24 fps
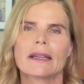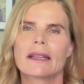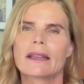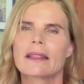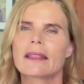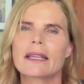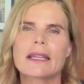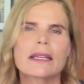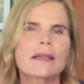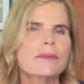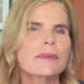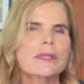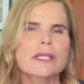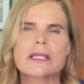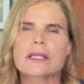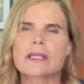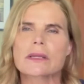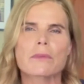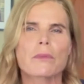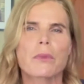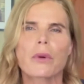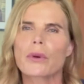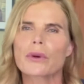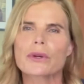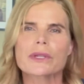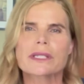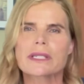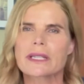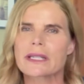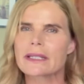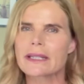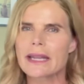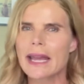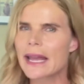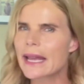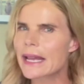themes as important
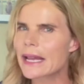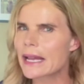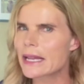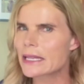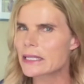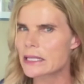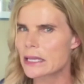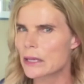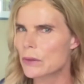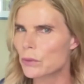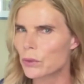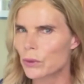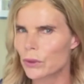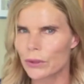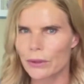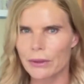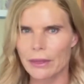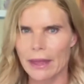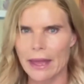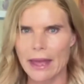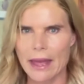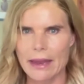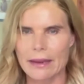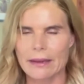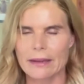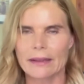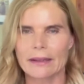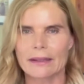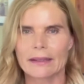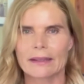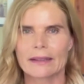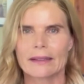today as they were then.